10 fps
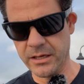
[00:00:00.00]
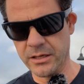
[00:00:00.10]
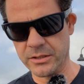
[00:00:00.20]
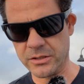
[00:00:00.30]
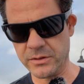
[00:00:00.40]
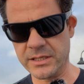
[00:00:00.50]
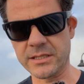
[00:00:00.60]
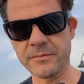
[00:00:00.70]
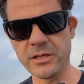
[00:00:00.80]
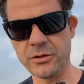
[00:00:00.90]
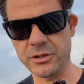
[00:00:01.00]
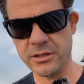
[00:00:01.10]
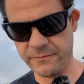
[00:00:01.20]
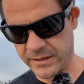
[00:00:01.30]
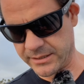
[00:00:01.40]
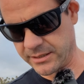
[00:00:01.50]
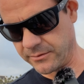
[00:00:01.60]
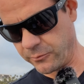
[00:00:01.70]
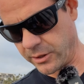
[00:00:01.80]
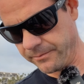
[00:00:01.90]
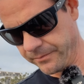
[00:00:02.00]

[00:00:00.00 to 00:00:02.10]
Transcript: So is it something you should invest in? Well,